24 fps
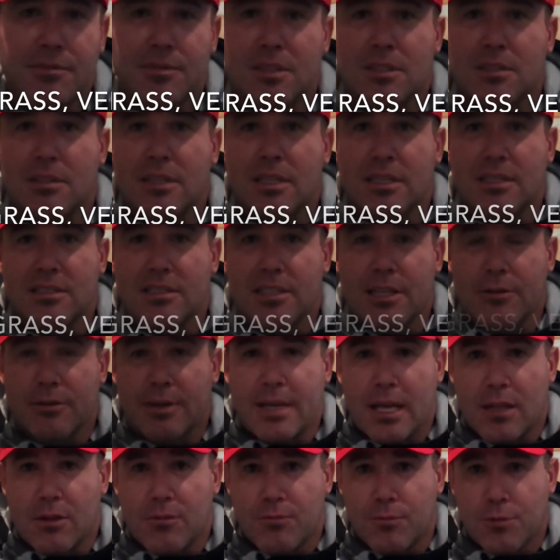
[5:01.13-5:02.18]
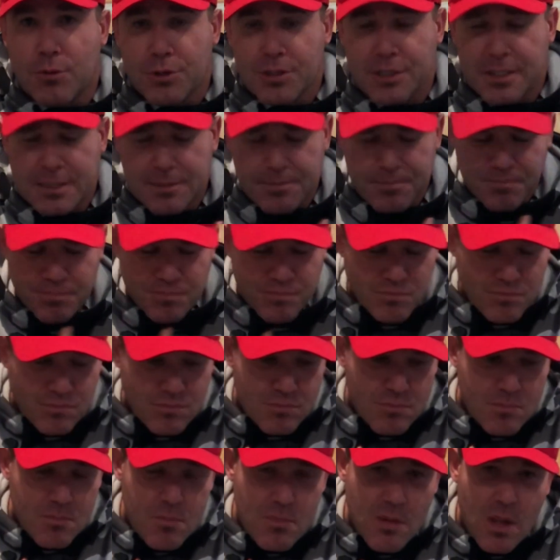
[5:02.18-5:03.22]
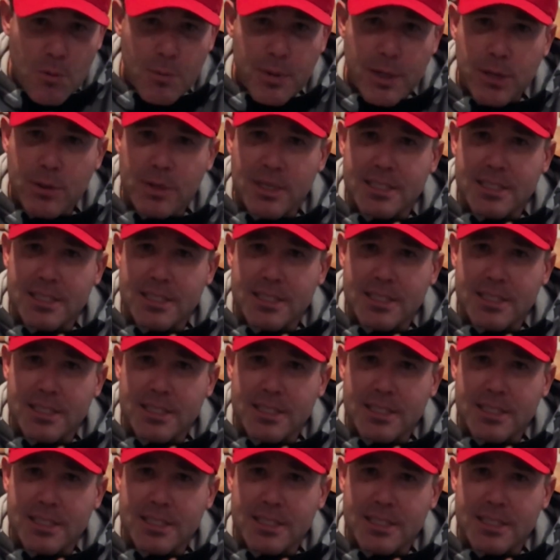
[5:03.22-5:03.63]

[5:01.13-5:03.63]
in, in Southern California. We go to